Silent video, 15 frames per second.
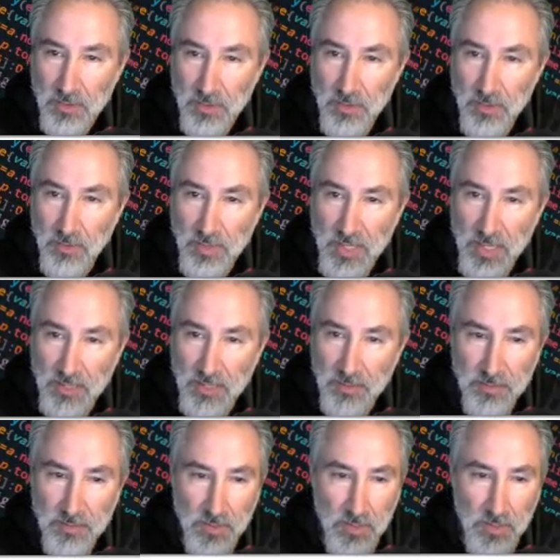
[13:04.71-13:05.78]
Okay.
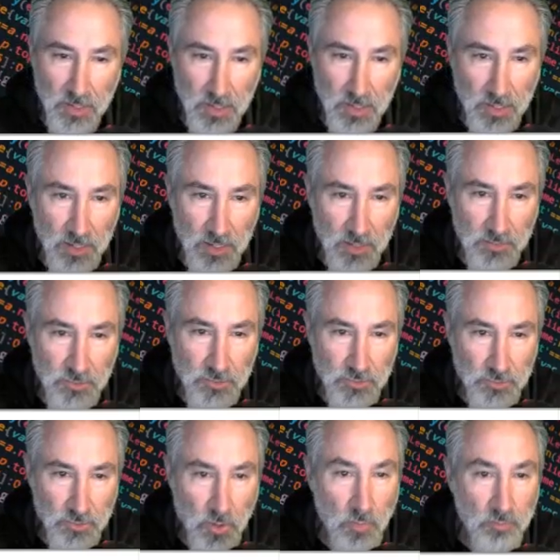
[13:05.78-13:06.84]

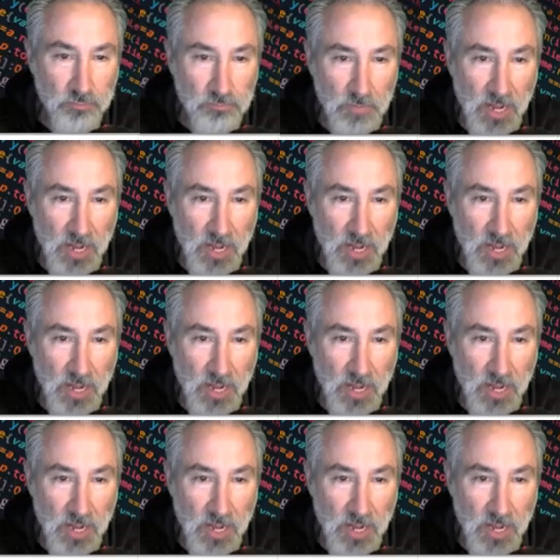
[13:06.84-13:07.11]
Oh,